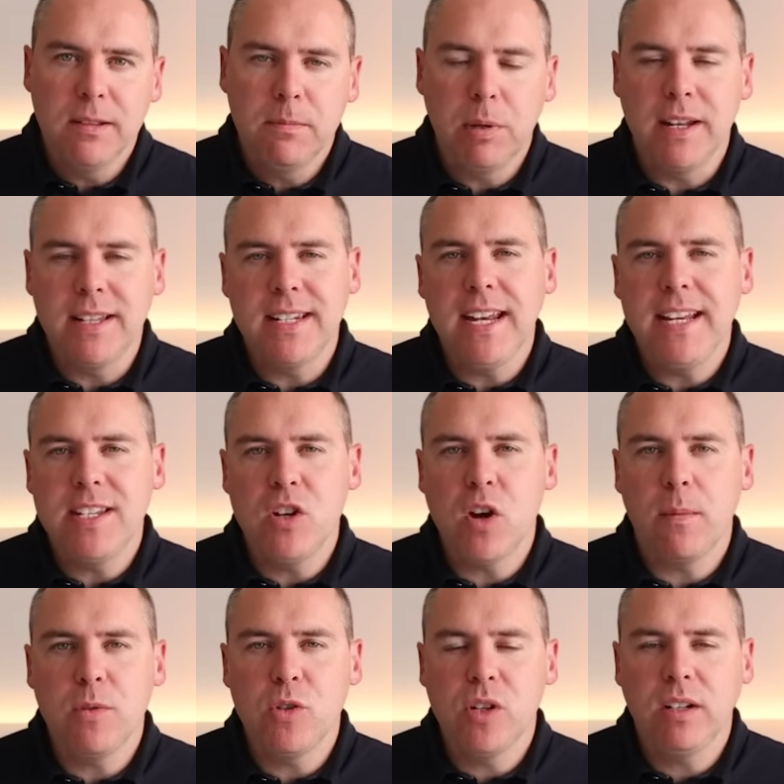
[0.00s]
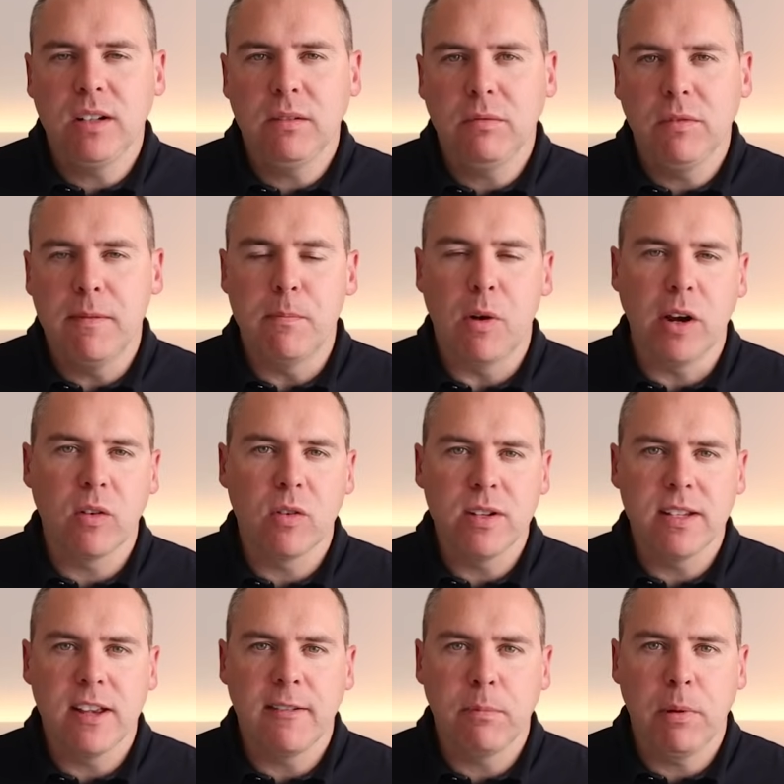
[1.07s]
But there's an easy option with
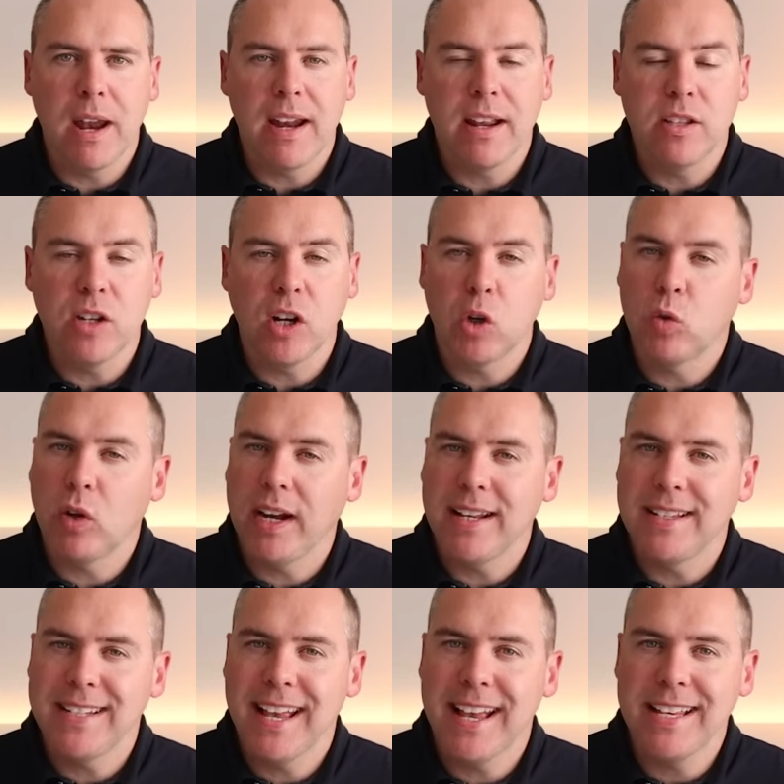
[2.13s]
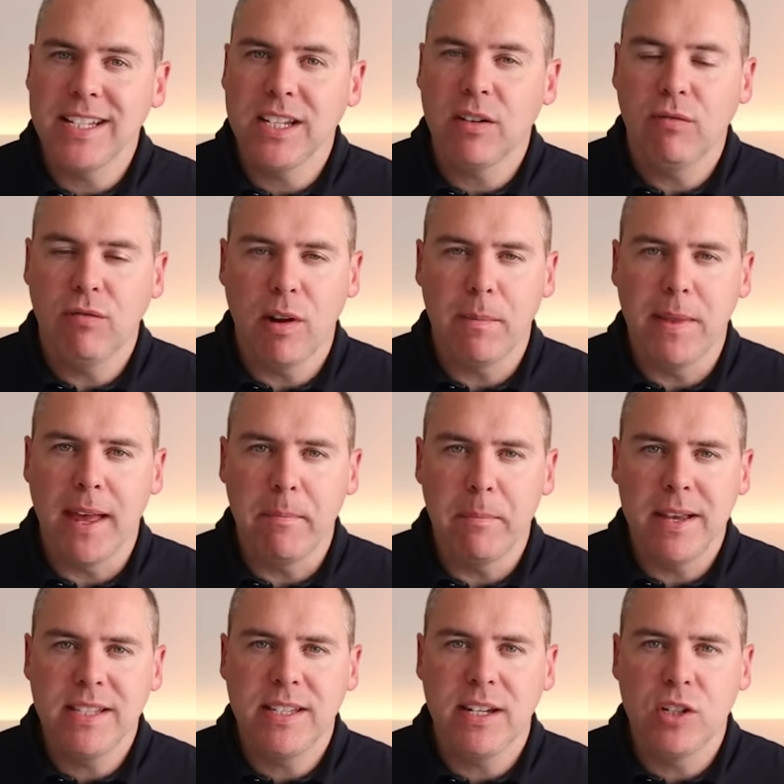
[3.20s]
Microsoft Planner to create a task from that
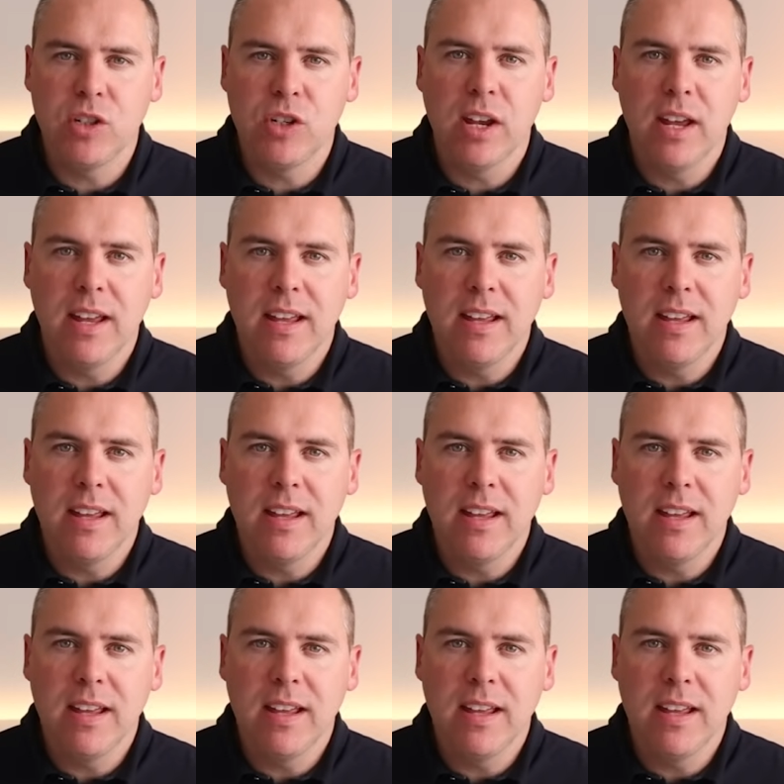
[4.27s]
message.